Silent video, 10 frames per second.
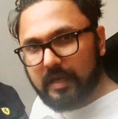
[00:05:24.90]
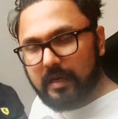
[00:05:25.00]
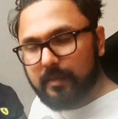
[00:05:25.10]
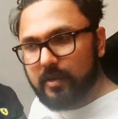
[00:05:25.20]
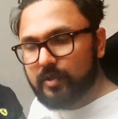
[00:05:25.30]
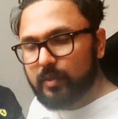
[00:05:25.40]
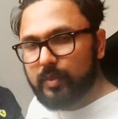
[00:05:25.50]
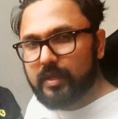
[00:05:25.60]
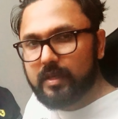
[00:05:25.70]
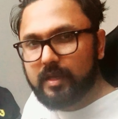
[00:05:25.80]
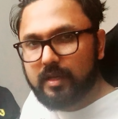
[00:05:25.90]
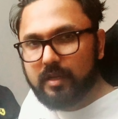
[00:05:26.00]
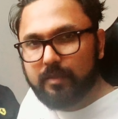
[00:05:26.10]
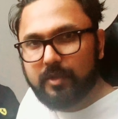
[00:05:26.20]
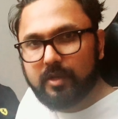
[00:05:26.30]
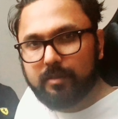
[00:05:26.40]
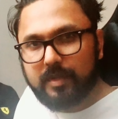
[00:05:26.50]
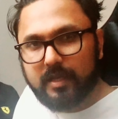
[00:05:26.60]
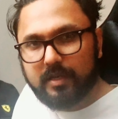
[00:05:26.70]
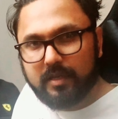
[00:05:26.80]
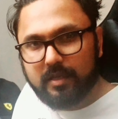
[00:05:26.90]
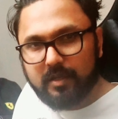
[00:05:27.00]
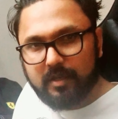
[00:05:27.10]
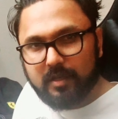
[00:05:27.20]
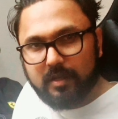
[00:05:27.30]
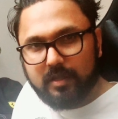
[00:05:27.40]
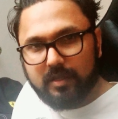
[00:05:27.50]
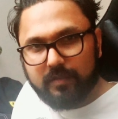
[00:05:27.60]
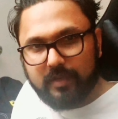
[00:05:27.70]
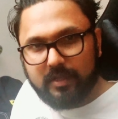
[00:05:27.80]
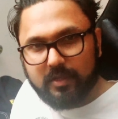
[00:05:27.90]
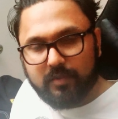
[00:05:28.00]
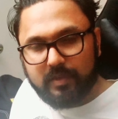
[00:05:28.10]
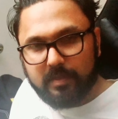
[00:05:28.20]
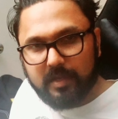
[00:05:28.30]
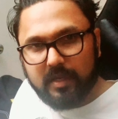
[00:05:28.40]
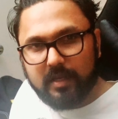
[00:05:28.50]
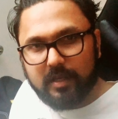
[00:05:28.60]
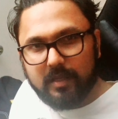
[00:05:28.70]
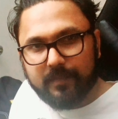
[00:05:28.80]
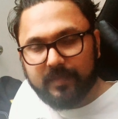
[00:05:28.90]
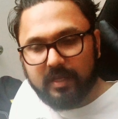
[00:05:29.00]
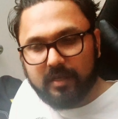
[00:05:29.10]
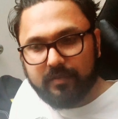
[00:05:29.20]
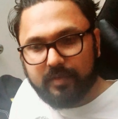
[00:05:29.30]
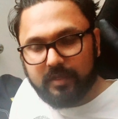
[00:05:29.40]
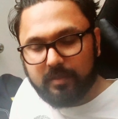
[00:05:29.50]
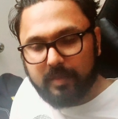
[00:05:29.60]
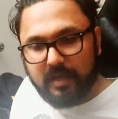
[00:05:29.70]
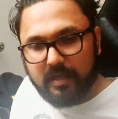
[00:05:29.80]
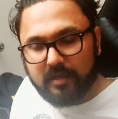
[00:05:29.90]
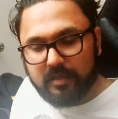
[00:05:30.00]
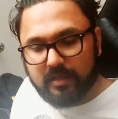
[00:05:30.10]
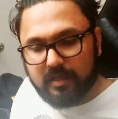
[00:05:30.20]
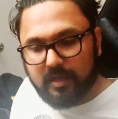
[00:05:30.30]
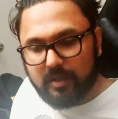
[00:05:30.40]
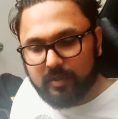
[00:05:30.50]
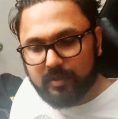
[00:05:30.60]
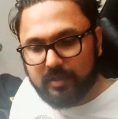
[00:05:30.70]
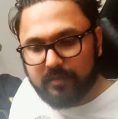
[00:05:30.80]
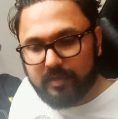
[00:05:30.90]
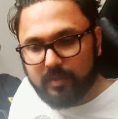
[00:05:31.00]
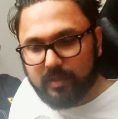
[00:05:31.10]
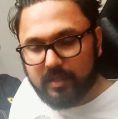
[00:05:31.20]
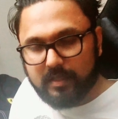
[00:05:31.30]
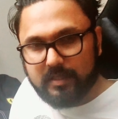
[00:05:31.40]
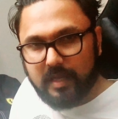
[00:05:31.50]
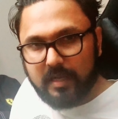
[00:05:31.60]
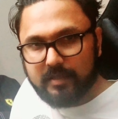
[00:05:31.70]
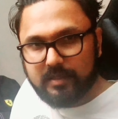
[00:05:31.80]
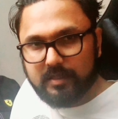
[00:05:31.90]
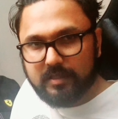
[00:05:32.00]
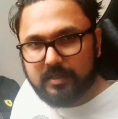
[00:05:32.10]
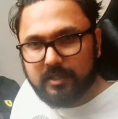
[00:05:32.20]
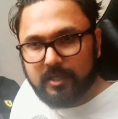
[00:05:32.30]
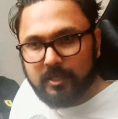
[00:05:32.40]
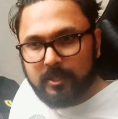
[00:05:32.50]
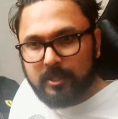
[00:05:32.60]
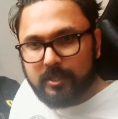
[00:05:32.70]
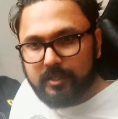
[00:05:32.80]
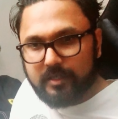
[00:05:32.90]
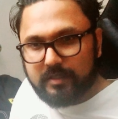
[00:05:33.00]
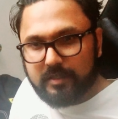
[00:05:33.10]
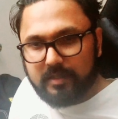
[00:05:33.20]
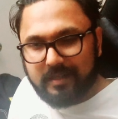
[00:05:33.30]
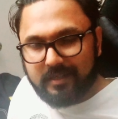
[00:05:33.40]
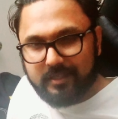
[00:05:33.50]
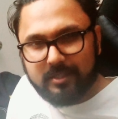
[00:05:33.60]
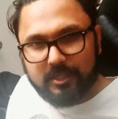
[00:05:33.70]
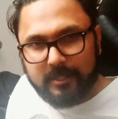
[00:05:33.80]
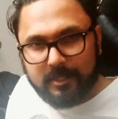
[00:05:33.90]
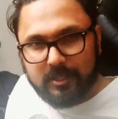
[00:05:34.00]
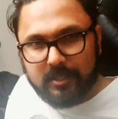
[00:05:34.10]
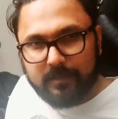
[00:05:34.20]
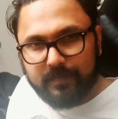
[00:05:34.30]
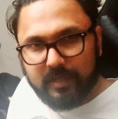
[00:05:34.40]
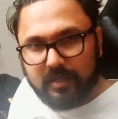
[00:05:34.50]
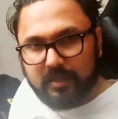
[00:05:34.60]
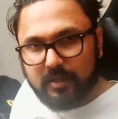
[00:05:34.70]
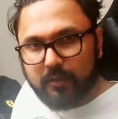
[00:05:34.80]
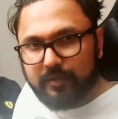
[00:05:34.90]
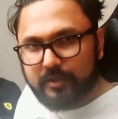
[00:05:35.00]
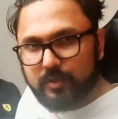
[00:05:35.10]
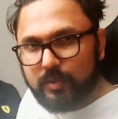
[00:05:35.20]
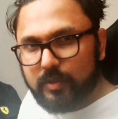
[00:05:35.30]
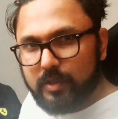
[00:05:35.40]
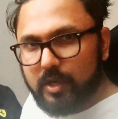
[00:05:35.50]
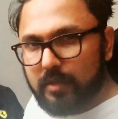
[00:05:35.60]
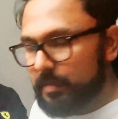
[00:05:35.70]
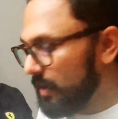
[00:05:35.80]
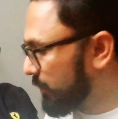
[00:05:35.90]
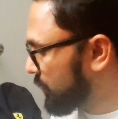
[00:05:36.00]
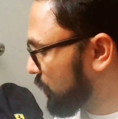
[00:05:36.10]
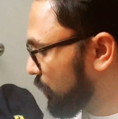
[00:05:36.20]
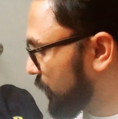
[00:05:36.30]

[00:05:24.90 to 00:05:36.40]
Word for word: about a week and I'm gonna update the video with my uh, feedback around if there were any challenges uh, is it getting disconnected uh, of its own or not but so